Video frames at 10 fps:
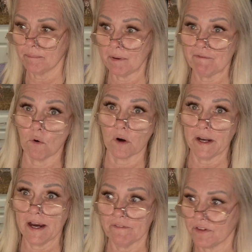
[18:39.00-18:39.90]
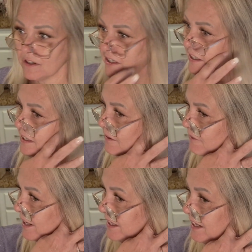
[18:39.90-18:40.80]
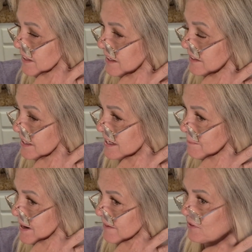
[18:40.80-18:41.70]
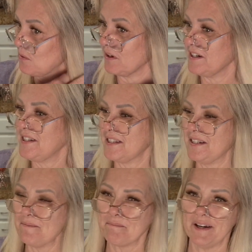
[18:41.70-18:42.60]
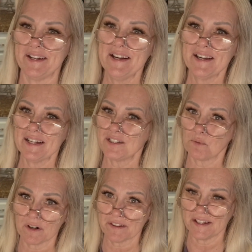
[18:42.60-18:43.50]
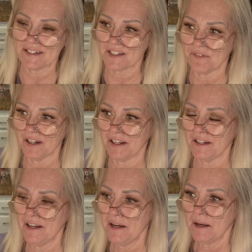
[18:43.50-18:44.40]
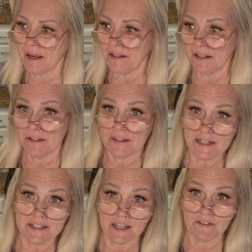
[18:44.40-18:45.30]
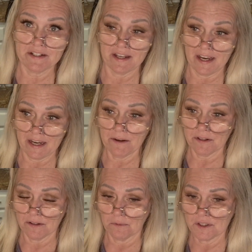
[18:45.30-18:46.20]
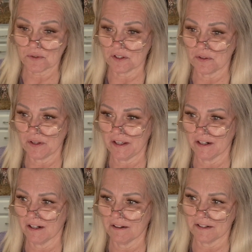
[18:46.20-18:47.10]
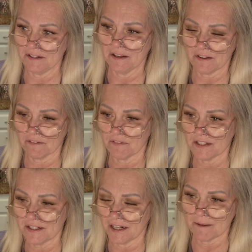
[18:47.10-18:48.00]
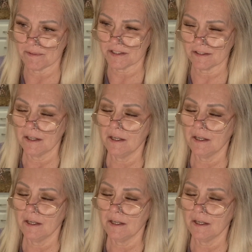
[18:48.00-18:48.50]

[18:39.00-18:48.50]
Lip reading: before and after, getting it ready and then cleaning up afterwards. But it's worth it. It's fun. And then Thanksgiving Day, which we're doing here, another fun time. Just